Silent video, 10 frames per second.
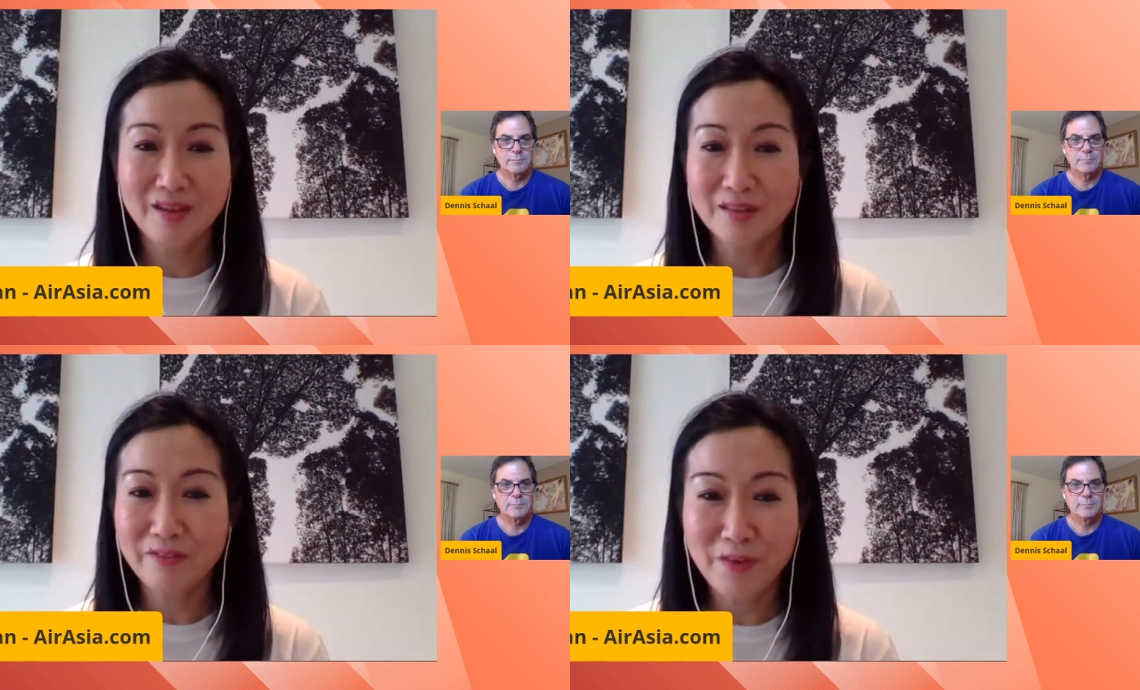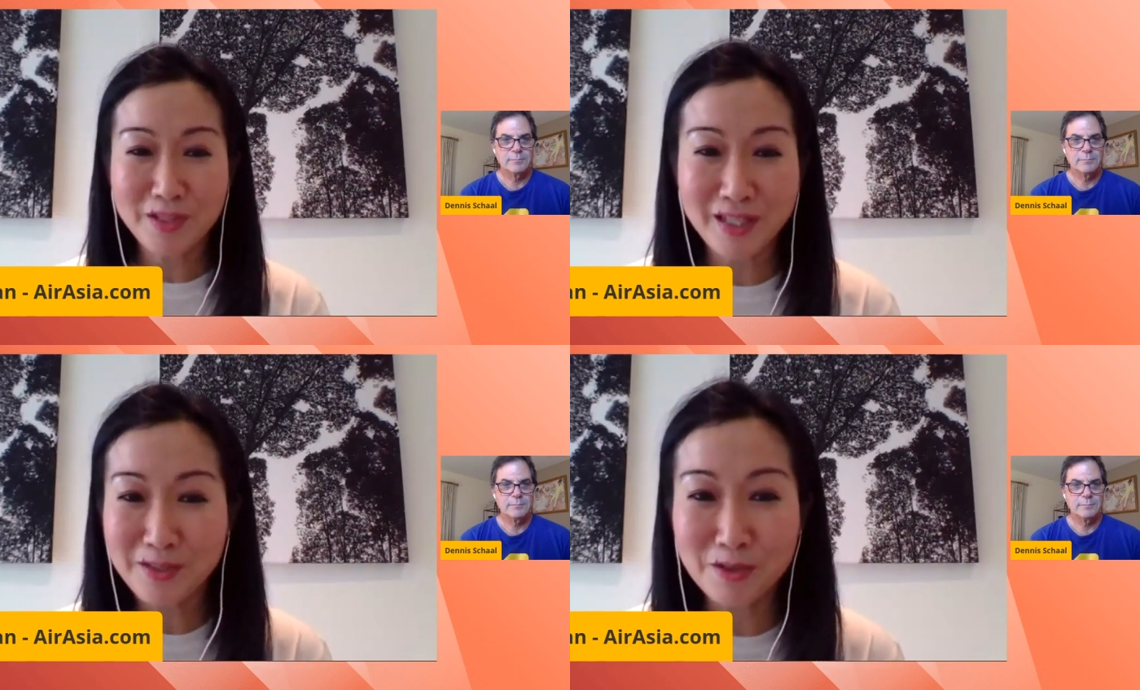Speaker 1: the first
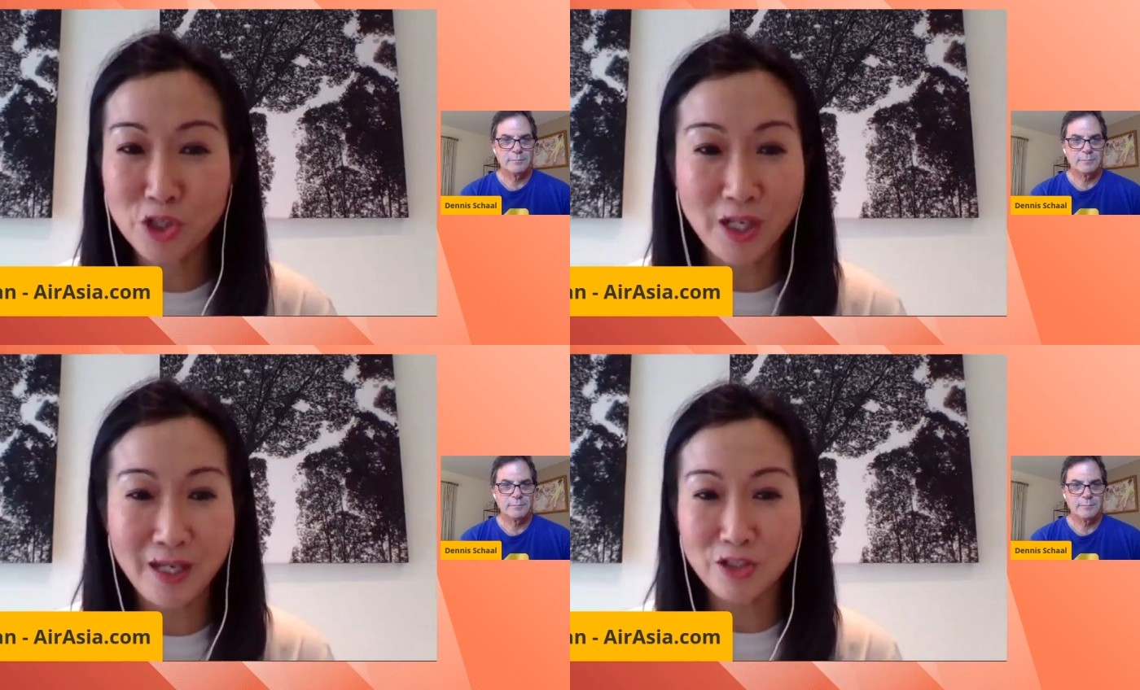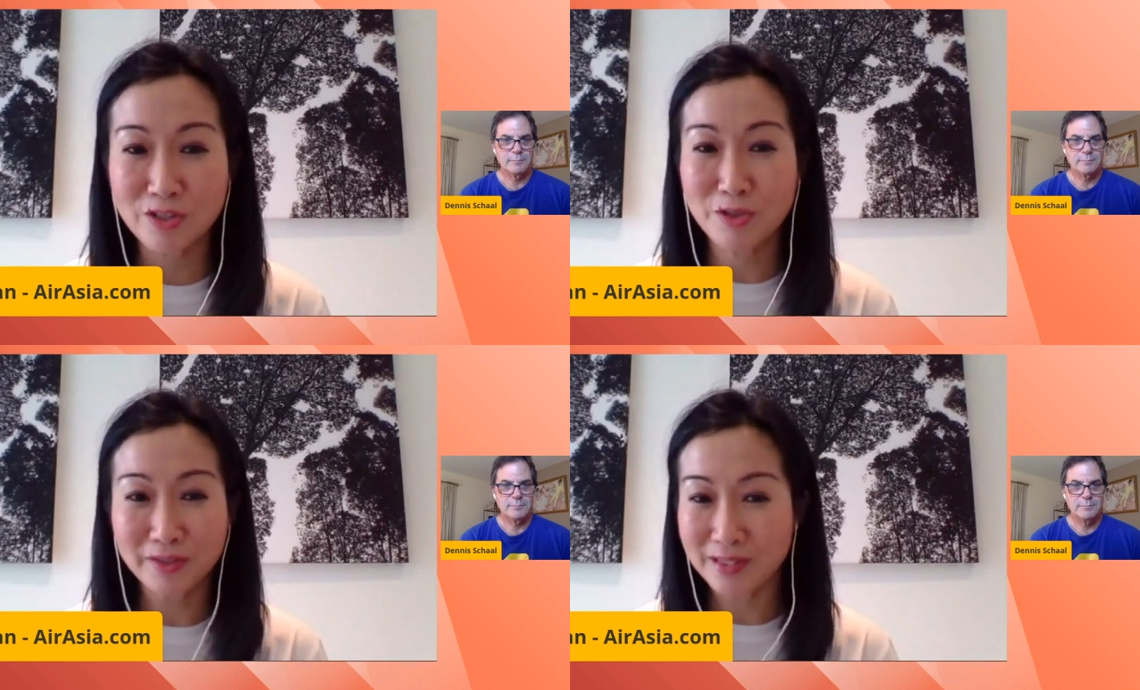thing you change
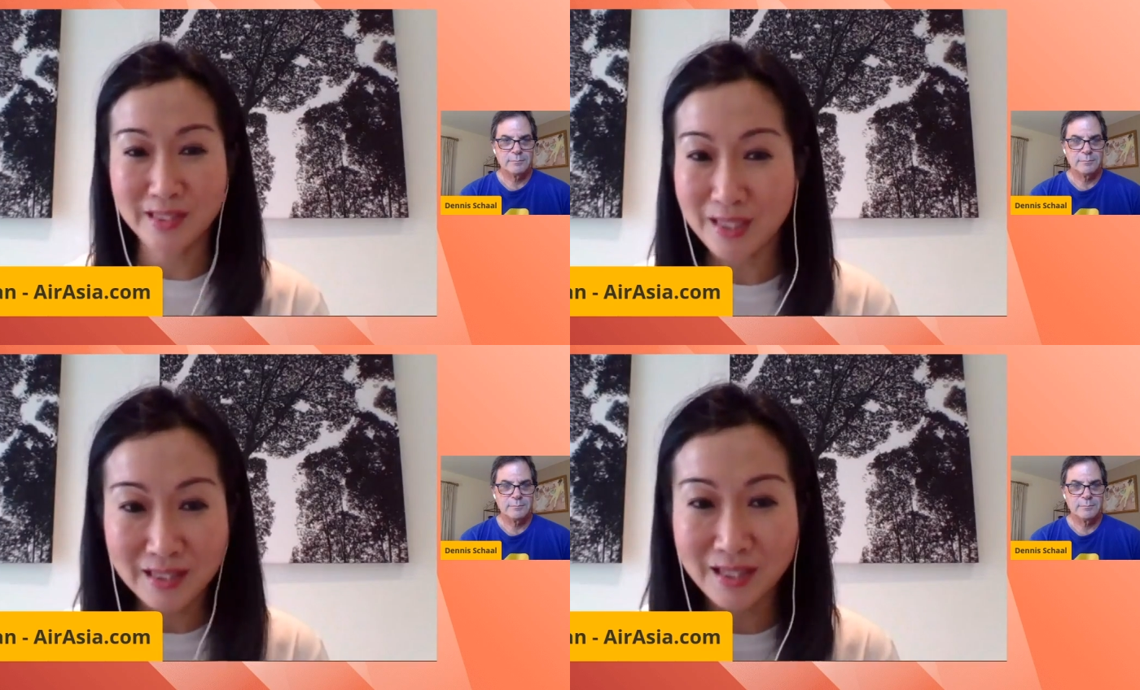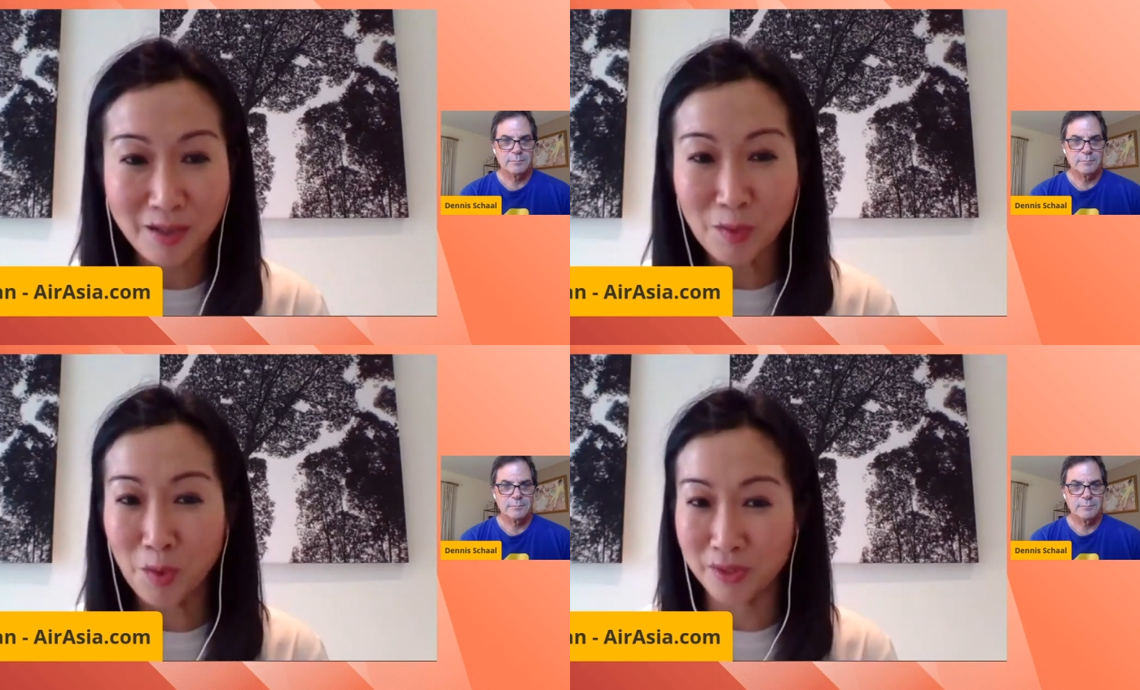is not the CTO
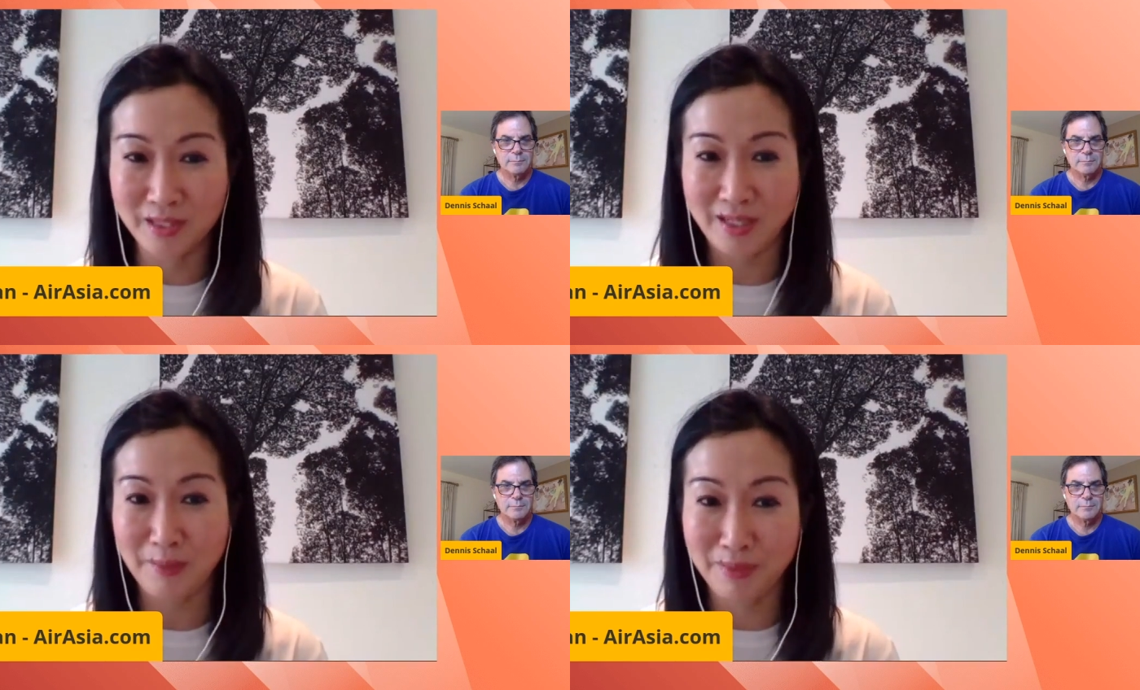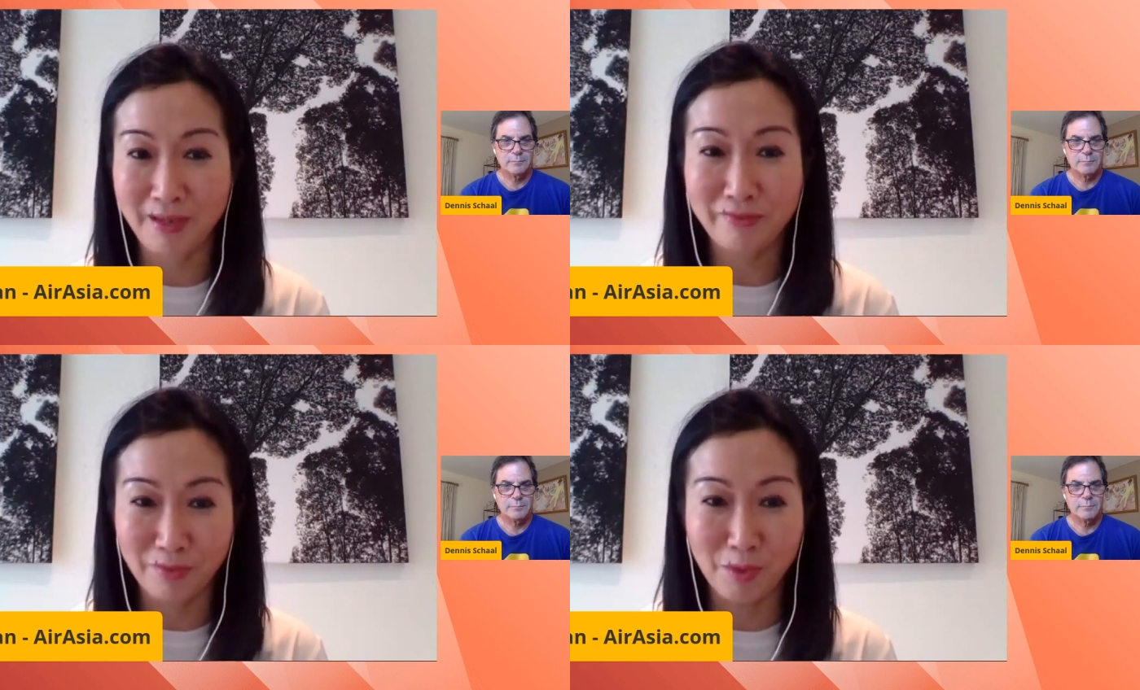or the tech
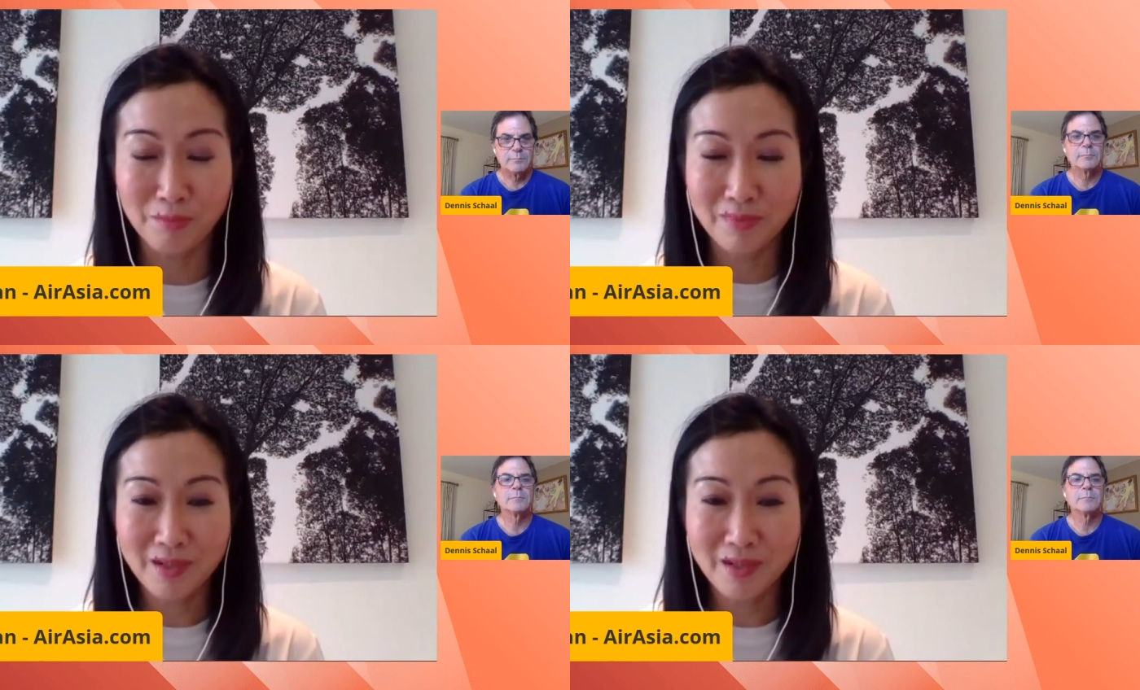platform.